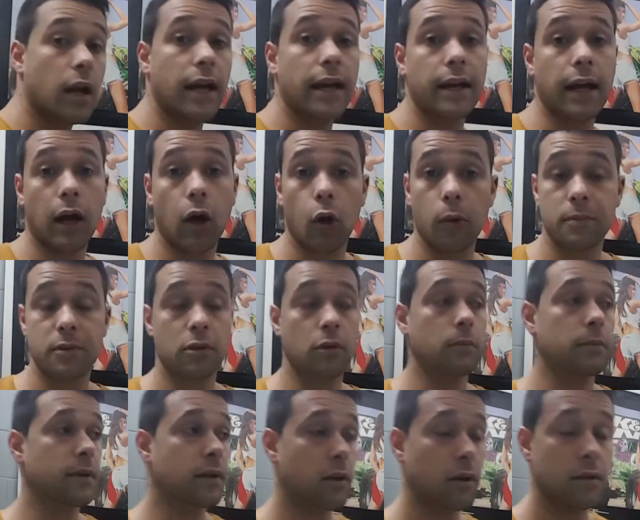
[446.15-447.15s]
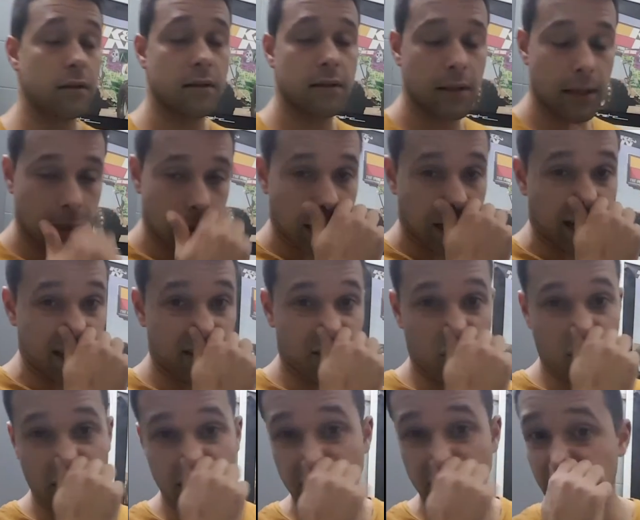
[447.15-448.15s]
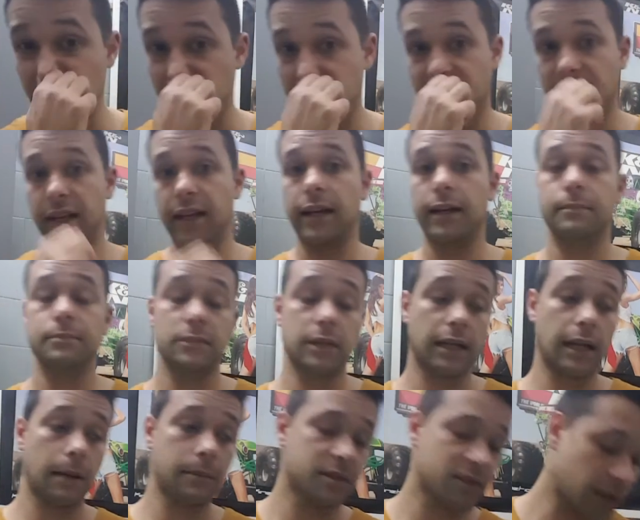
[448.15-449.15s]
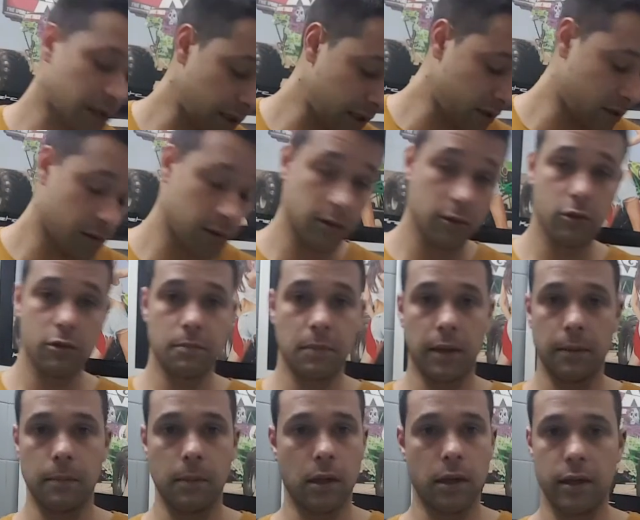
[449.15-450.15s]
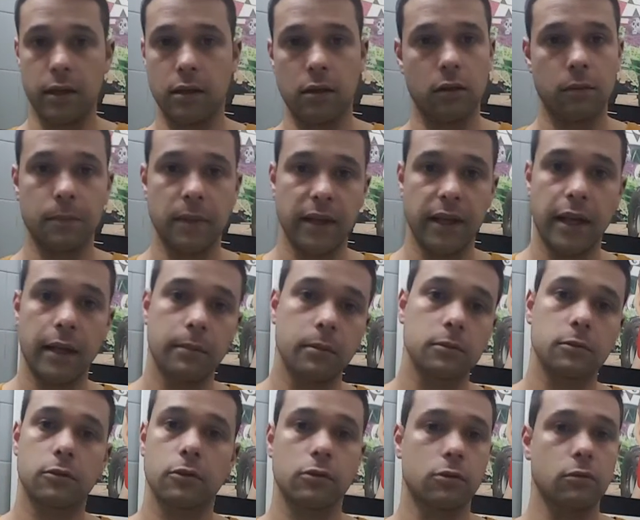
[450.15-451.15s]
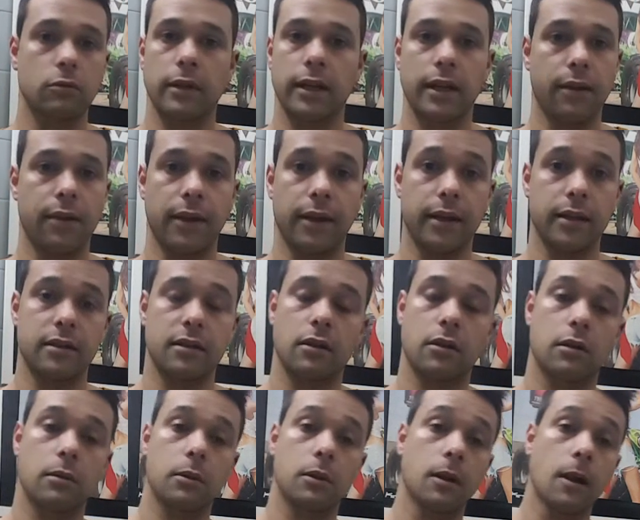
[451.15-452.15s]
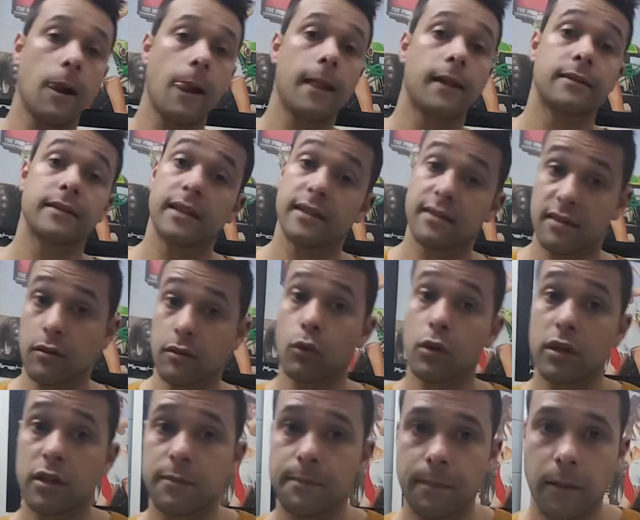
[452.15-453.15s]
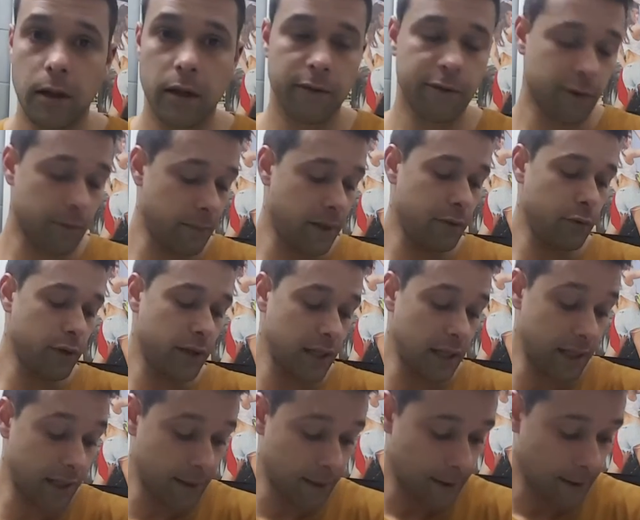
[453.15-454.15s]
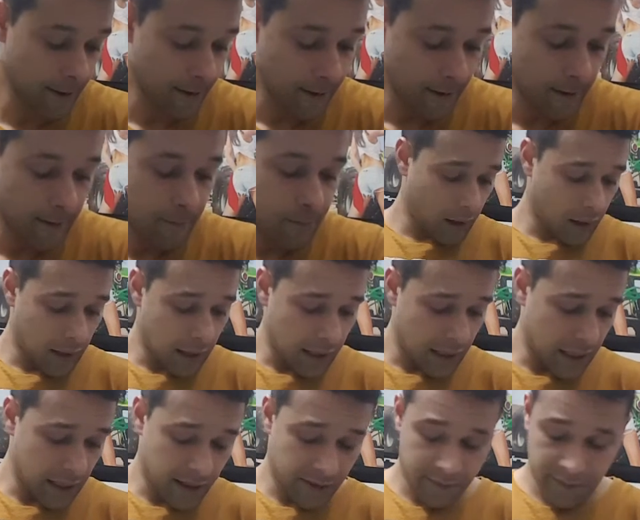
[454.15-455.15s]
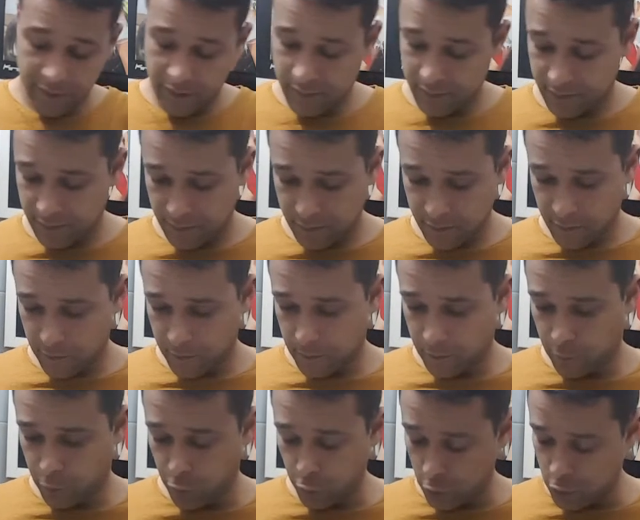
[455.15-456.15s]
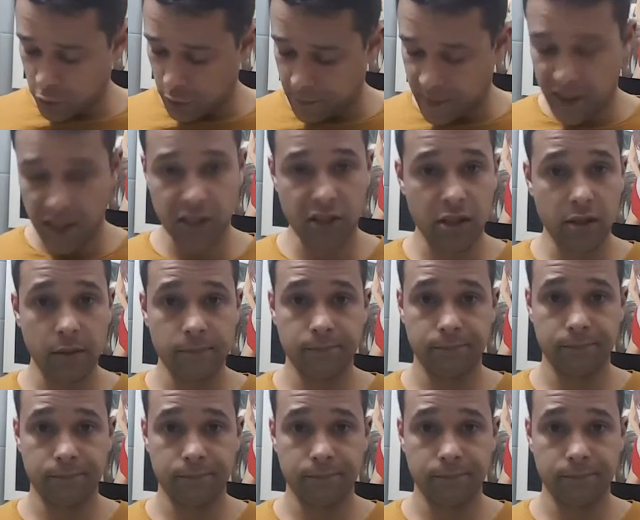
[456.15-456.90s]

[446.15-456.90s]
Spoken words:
I hope so, because I train every day and I'm starting to lose my mind, not being able to do anything. It's horrible. That's the worst part for me, really. I have full supination.